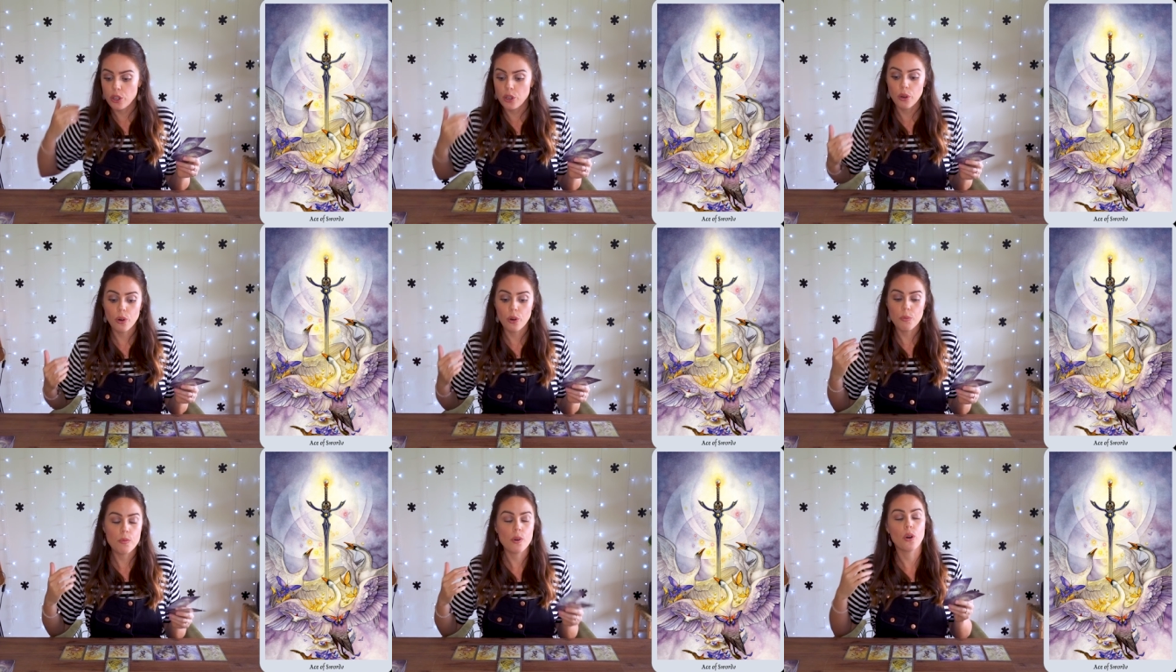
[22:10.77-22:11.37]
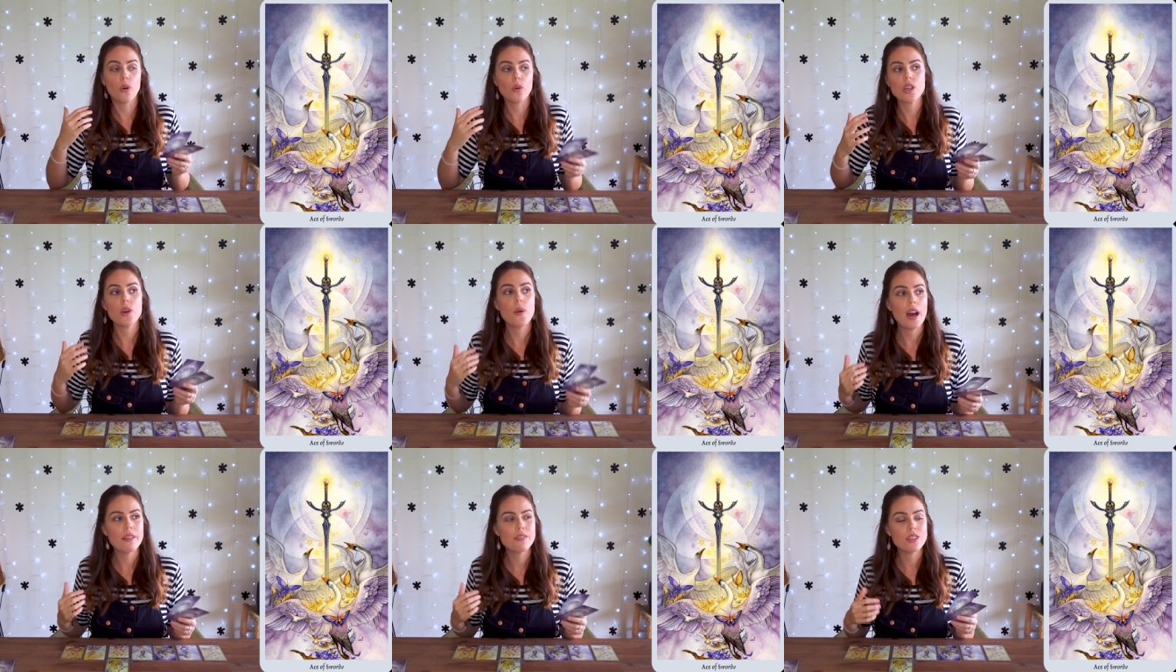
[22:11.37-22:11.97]
All
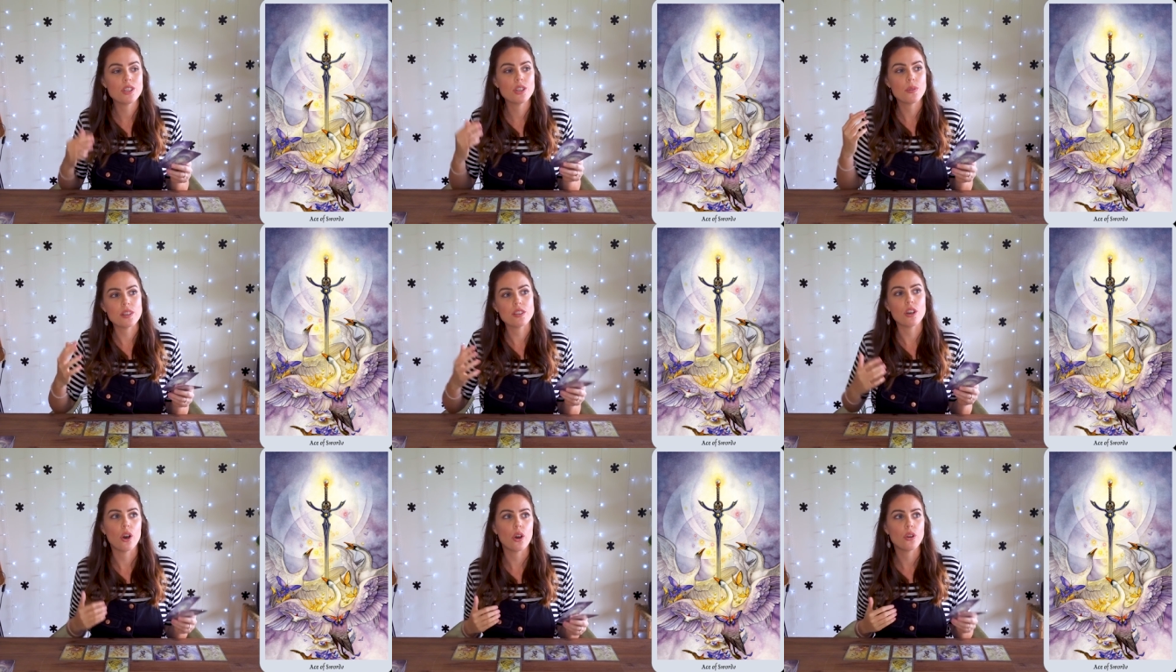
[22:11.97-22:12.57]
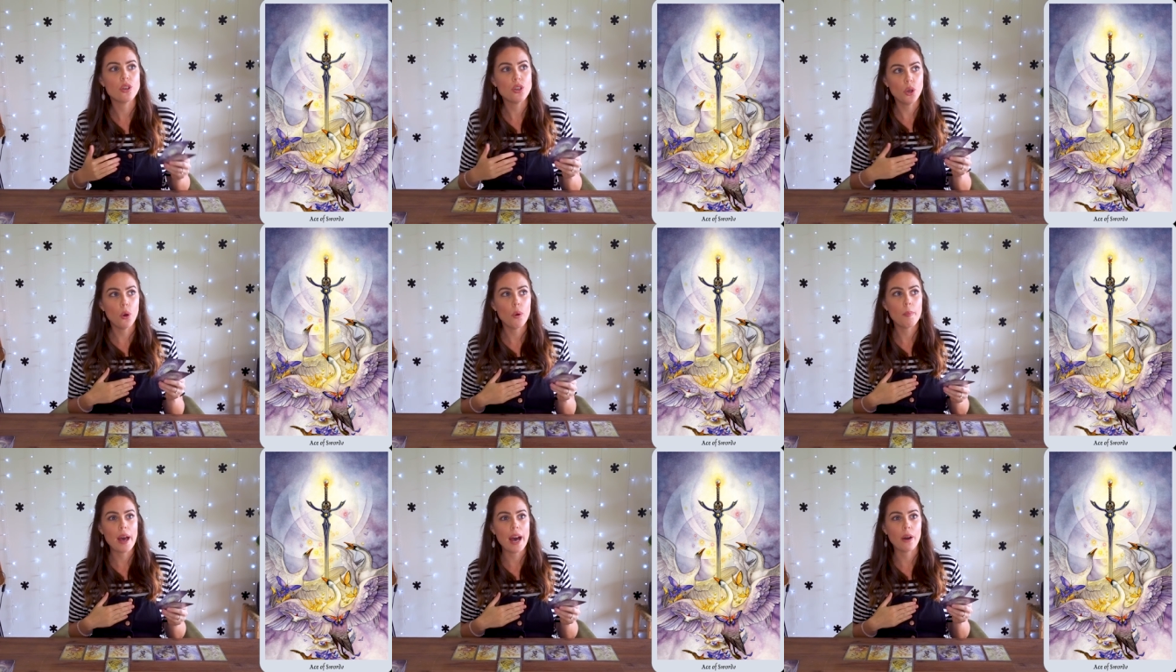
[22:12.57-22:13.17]
you have to do is own
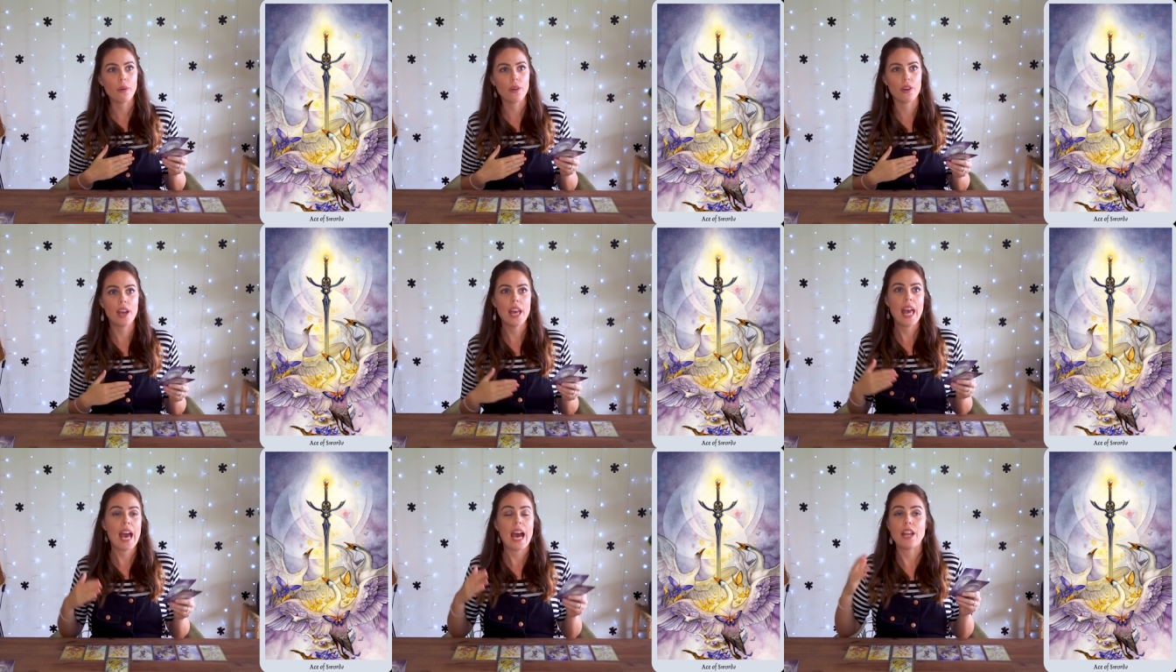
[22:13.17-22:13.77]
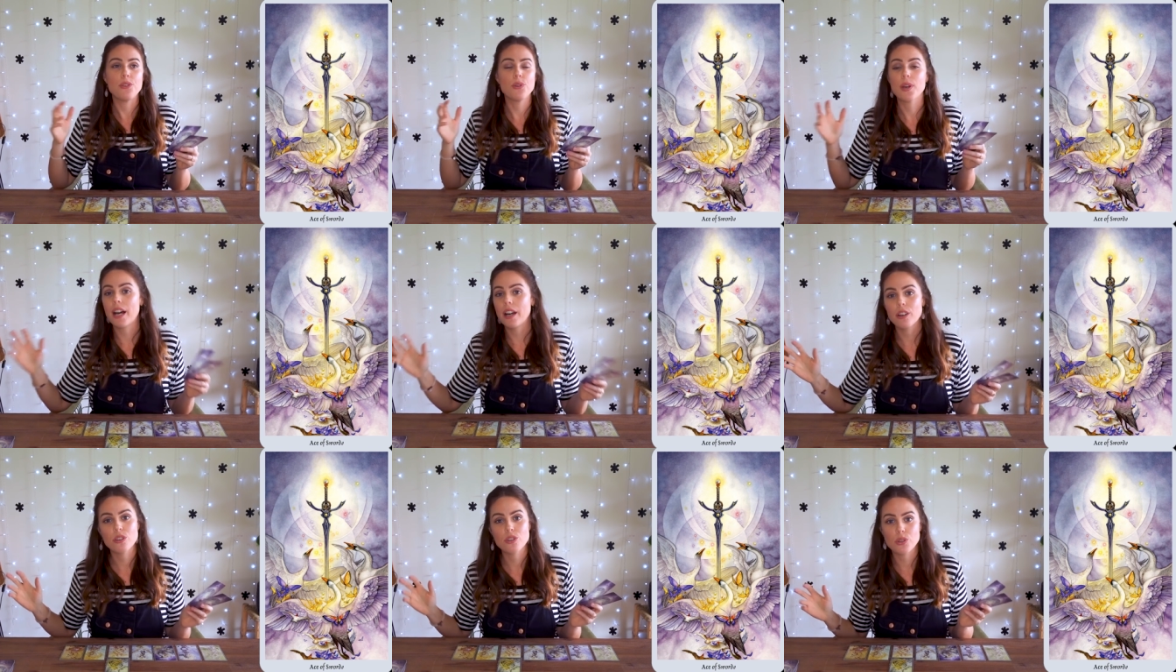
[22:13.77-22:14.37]
your power, and you
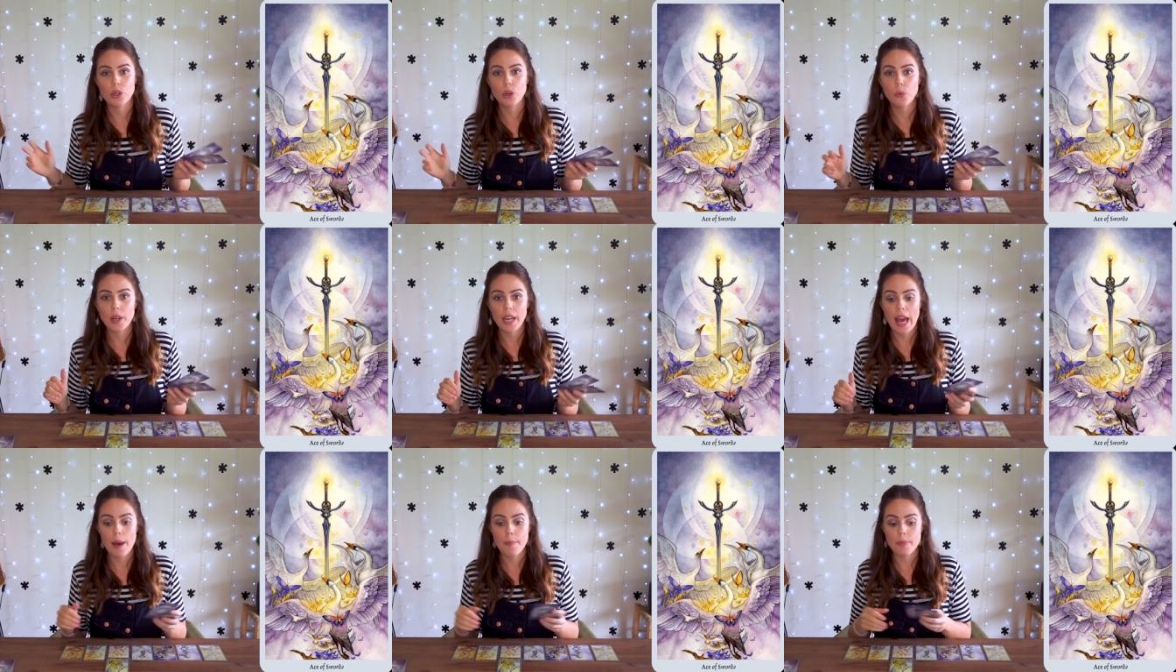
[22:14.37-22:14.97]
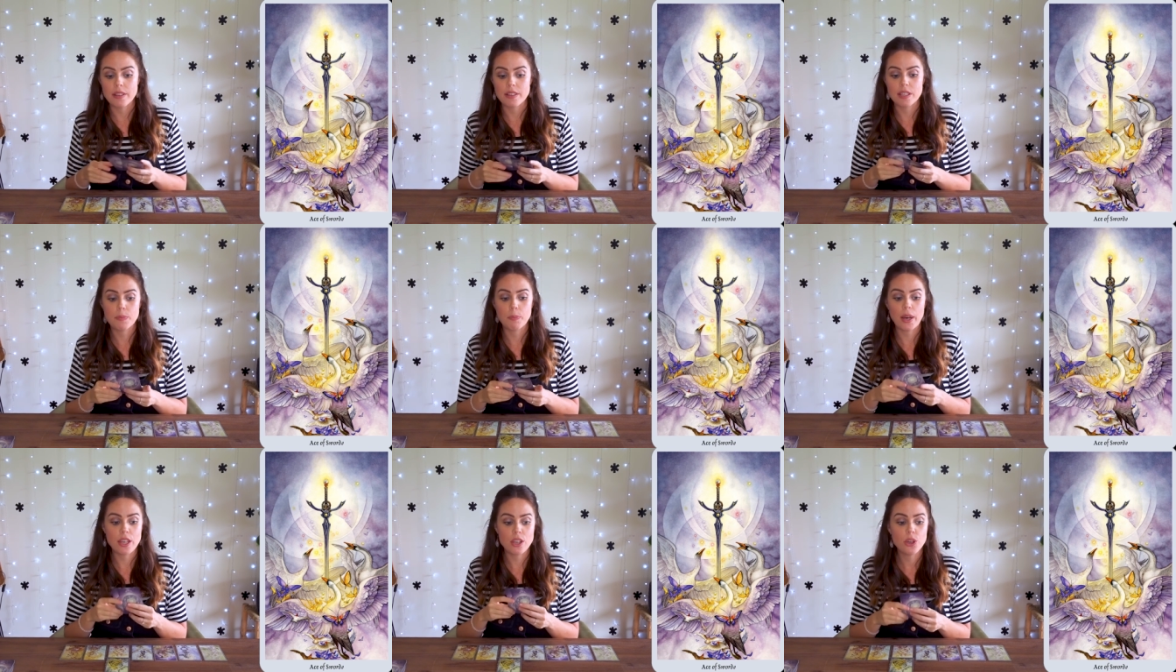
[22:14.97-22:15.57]
can't control what happens
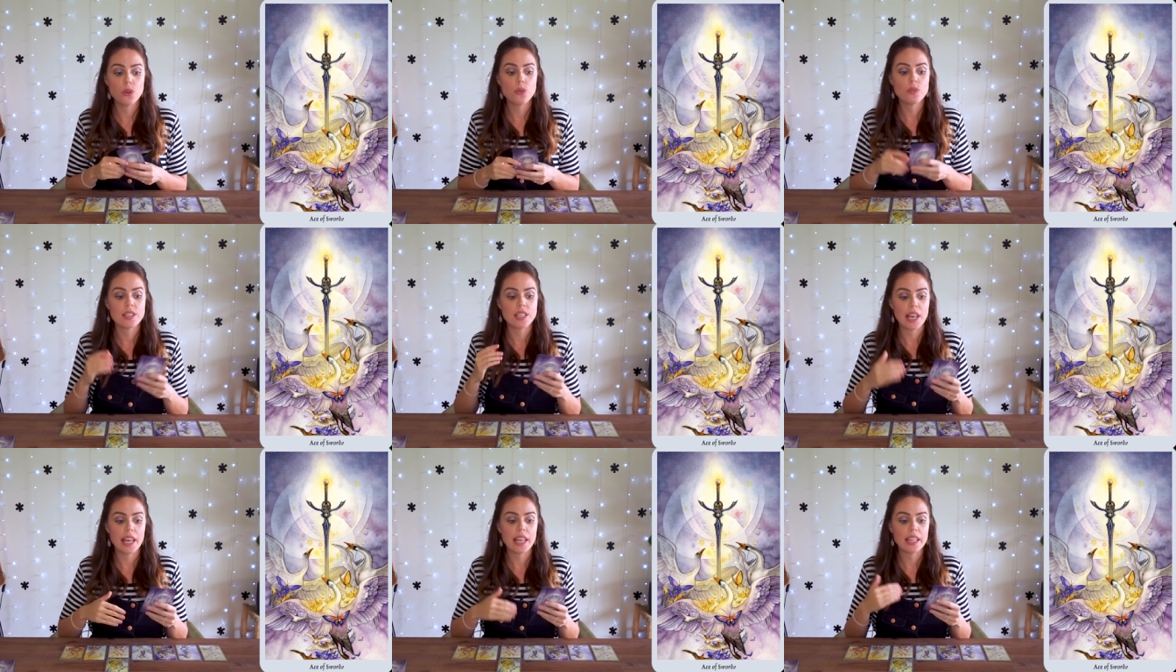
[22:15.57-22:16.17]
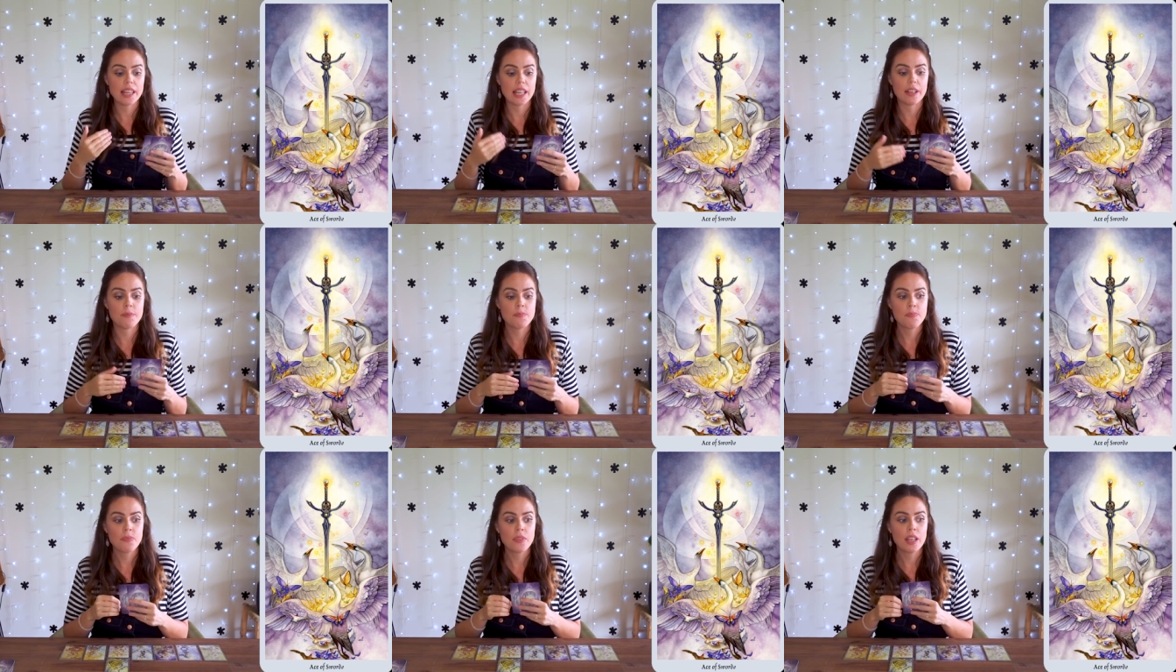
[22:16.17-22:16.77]
by you saying
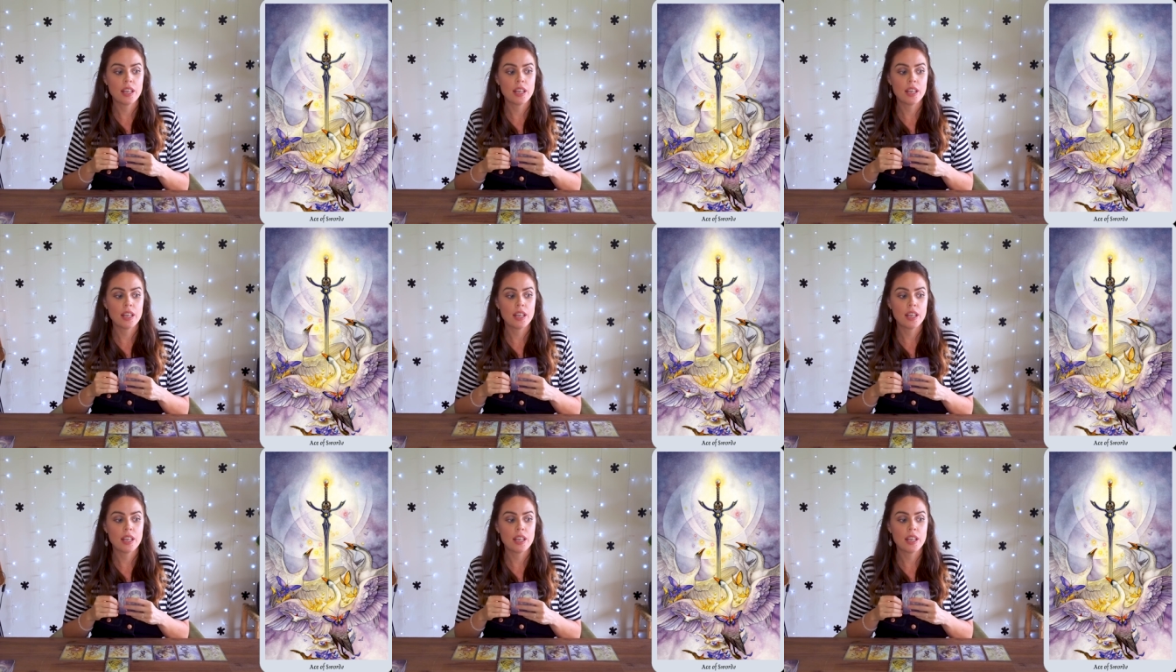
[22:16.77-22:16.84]
that,